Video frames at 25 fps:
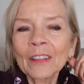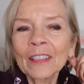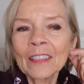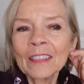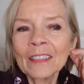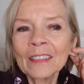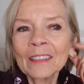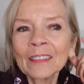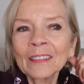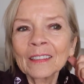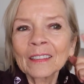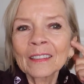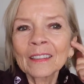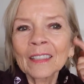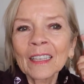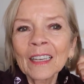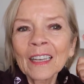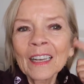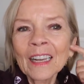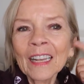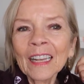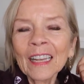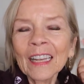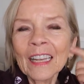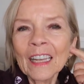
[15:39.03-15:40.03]
these
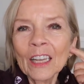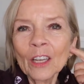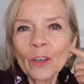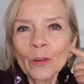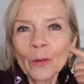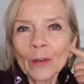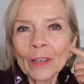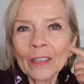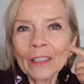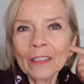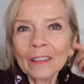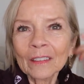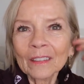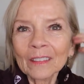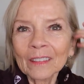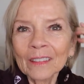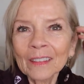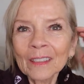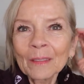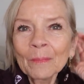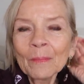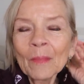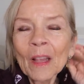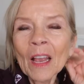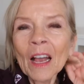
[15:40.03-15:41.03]
earrings.